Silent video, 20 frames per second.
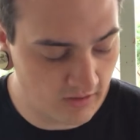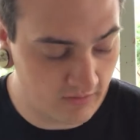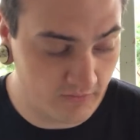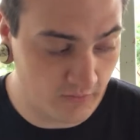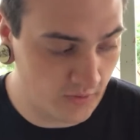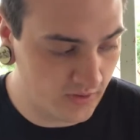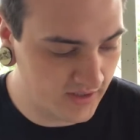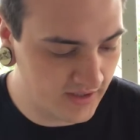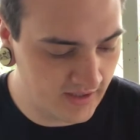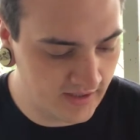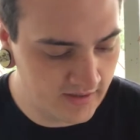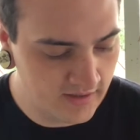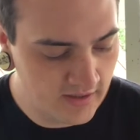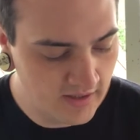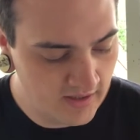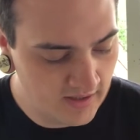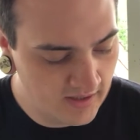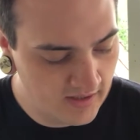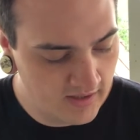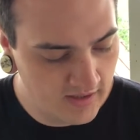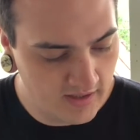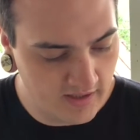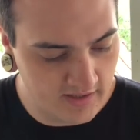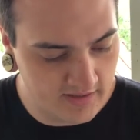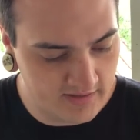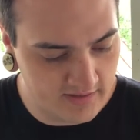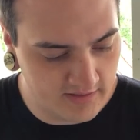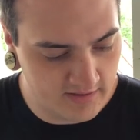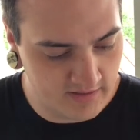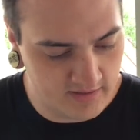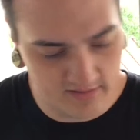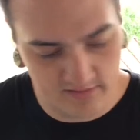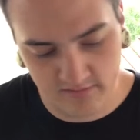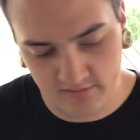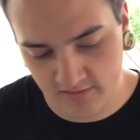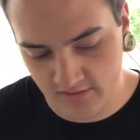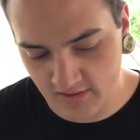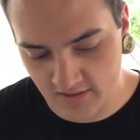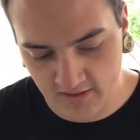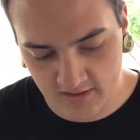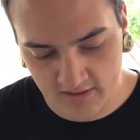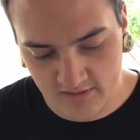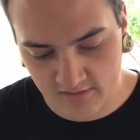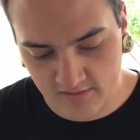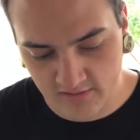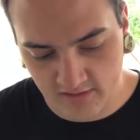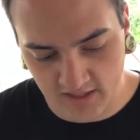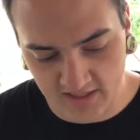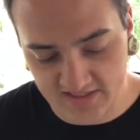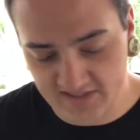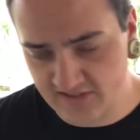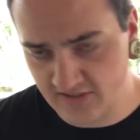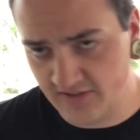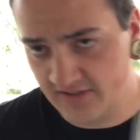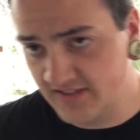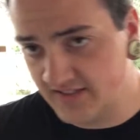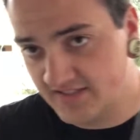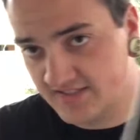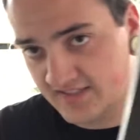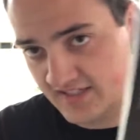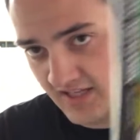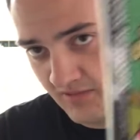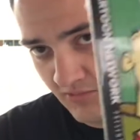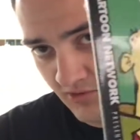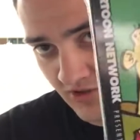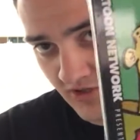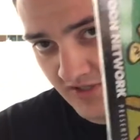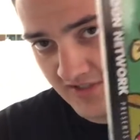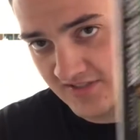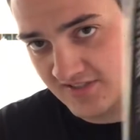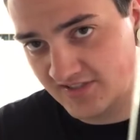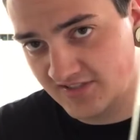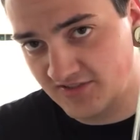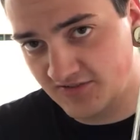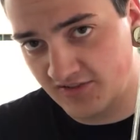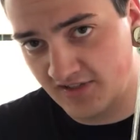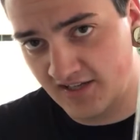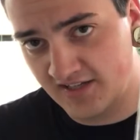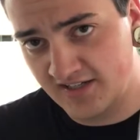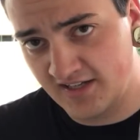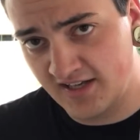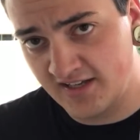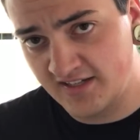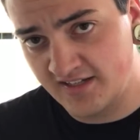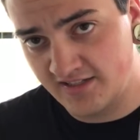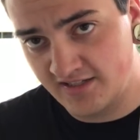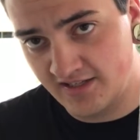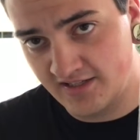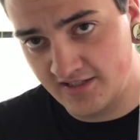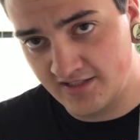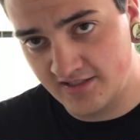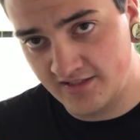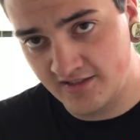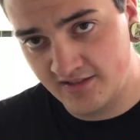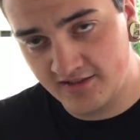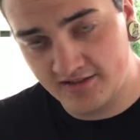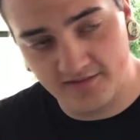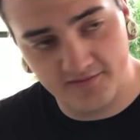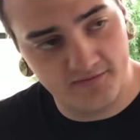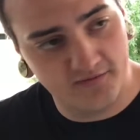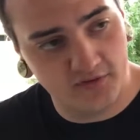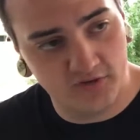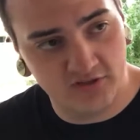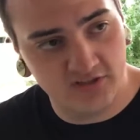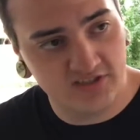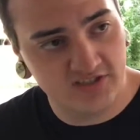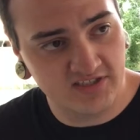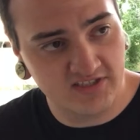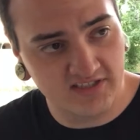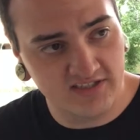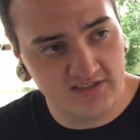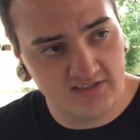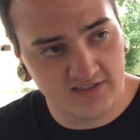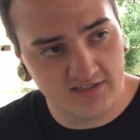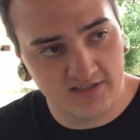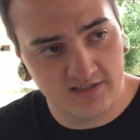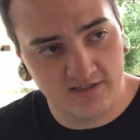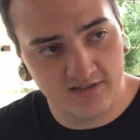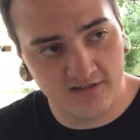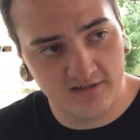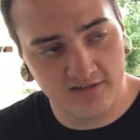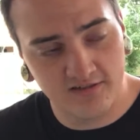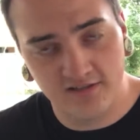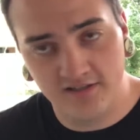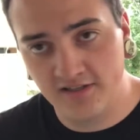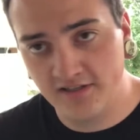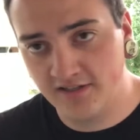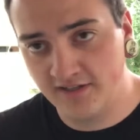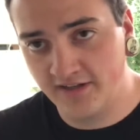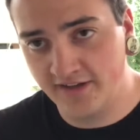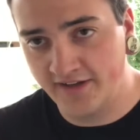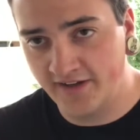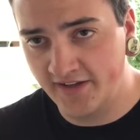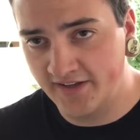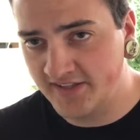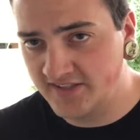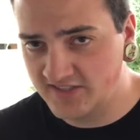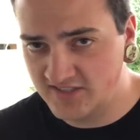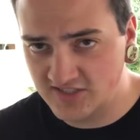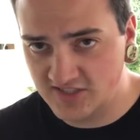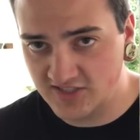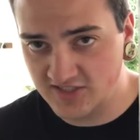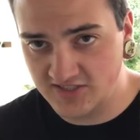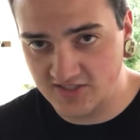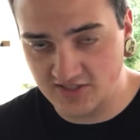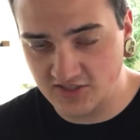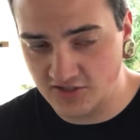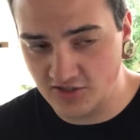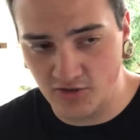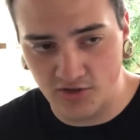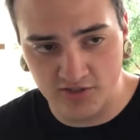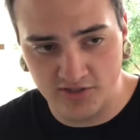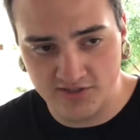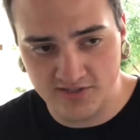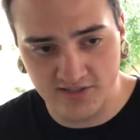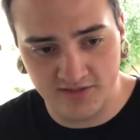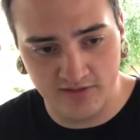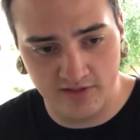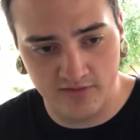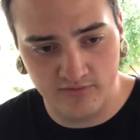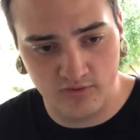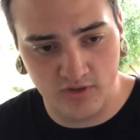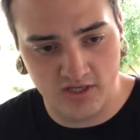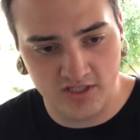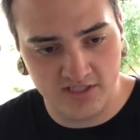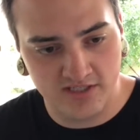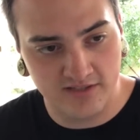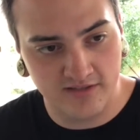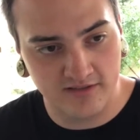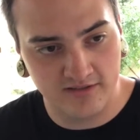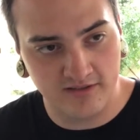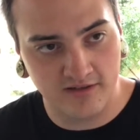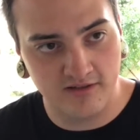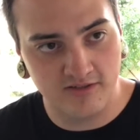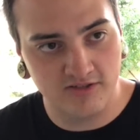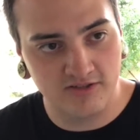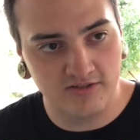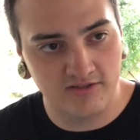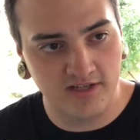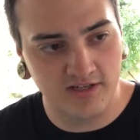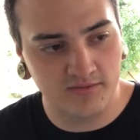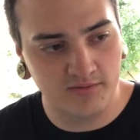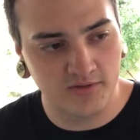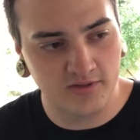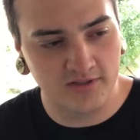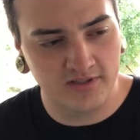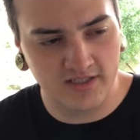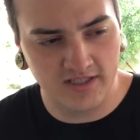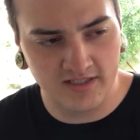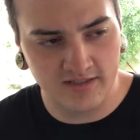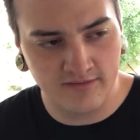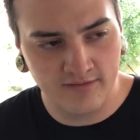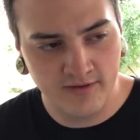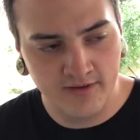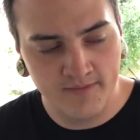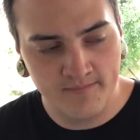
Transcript: or 4K, and I saw this. I came across this. So they had Ed and Eddie, the first season here. This is just a show I used to love watching on Cartoon Network, and